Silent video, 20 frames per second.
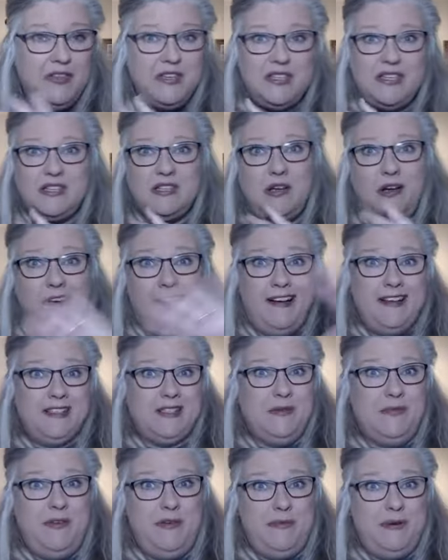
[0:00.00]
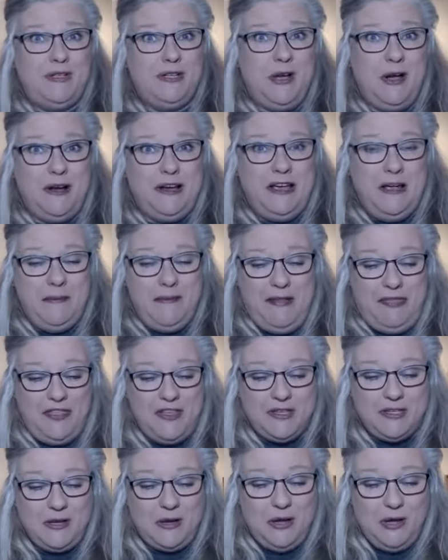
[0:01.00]
This is awesome. We've been talking about
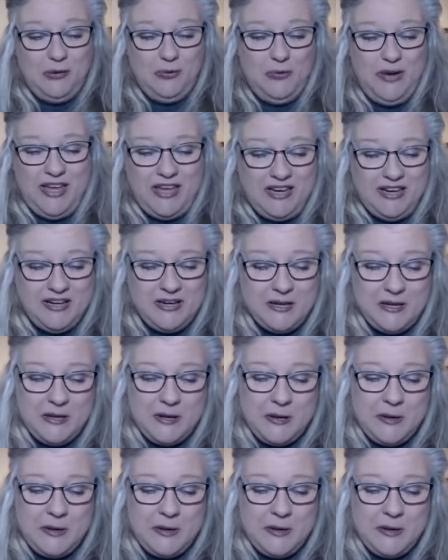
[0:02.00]
this all week.